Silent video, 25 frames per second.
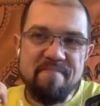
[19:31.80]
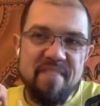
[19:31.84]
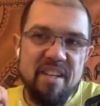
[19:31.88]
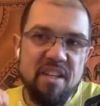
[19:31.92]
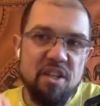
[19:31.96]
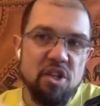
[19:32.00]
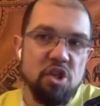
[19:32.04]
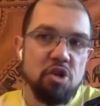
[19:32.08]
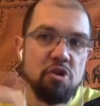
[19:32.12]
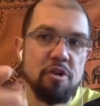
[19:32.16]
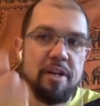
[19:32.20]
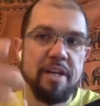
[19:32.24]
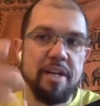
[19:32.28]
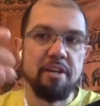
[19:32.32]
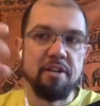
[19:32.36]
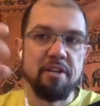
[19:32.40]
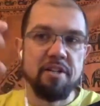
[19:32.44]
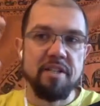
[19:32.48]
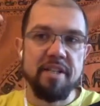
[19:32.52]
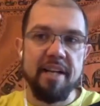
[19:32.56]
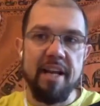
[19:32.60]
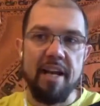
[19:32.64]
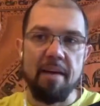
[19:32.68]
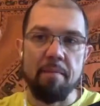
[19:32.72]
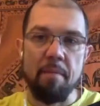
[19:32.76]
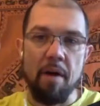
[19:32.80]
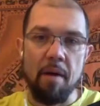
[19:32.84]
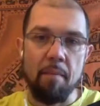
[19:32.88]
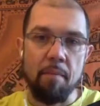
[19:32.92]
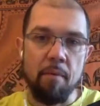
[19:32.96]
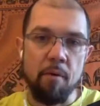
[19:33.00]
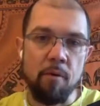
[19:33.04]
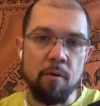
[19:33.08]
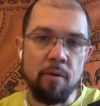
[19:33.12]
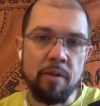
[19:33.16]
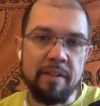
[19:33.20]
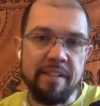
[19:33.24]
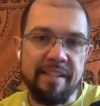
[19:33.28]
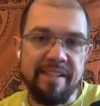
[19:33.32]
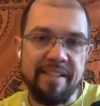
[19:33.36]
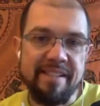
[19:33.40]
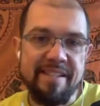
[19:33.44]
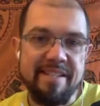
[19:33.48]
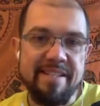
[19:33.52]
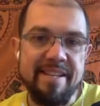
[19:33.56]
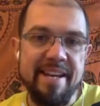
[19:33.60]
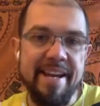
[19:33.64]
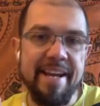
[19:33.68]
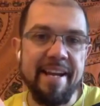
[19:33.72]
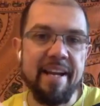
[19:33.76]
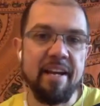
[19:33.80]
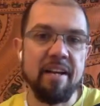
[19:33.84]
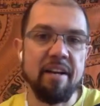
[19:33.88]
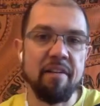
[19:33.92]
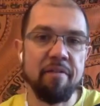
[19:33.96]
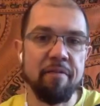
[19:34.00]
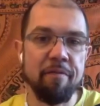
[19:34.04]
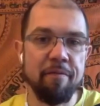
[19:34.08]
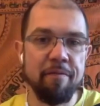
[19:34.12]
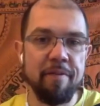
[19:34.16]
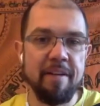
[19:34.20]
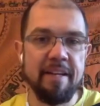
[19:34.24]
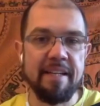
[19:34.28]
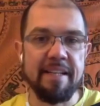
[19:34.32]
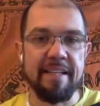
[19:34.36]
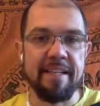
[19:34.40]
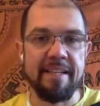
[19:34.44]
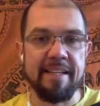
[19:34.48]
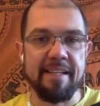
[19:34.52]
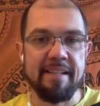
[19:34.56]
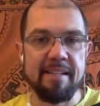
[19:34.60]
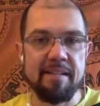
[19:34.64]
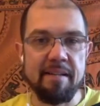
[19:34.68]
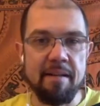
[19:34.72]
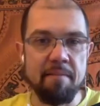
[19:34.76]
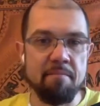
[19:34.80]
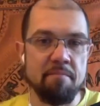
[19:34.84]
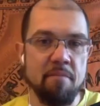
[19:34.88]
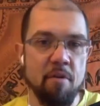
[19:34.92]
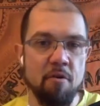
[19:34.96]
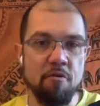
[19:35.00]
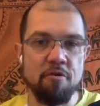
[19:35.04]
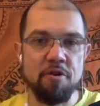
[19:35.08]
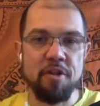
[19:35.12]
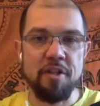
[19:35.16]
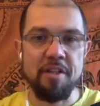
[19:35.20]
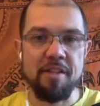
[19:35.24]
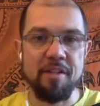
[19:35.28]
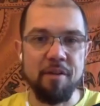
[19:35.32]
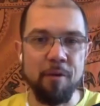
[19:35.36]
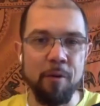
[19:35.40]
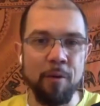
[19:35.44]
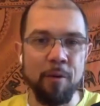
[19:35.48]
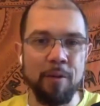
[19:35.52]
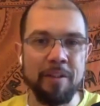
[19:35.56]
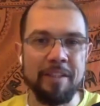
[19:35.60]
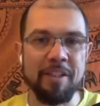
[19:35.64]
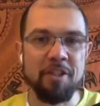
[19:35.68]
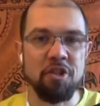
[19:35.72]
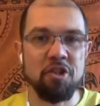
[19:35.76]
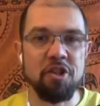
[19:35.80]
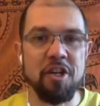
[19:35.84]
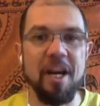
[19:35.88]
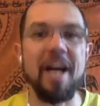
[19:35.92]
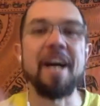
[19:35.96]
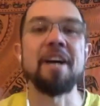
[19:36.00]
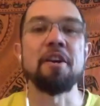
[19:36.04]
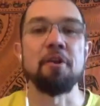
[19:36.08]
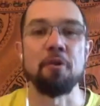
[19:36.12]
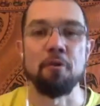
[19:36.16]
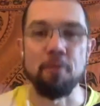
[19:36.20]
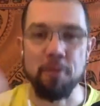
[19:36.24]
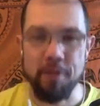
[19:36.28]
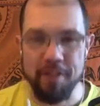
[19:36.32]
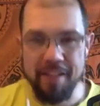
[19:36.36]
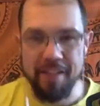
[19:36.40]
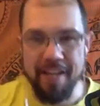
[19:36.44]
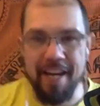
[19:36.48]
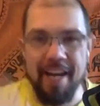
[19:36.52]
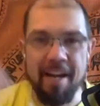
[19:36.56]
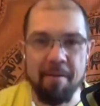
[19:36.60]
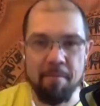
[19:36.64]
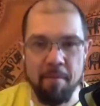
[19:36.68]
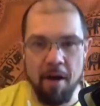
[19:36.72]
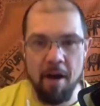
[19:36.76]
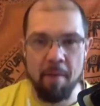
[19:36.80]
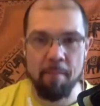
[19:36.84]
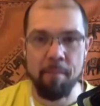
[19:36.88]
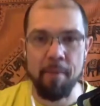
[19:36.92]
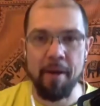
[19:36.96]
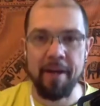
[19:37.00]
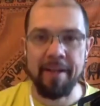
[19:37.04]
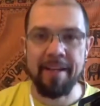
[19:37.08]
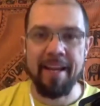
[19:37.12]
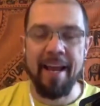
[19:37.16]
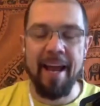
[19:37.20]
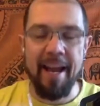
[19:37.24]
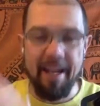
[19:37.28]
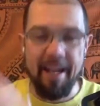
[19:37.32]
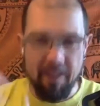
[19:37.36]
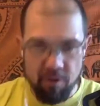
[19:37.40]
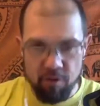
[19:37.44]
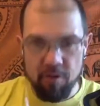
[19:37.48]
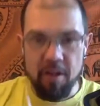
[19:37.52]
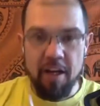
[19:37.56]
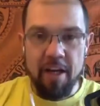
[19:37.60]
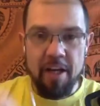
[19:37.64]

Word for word: triggers came up all these negative feelings emotions mm. all these shadows came up and they had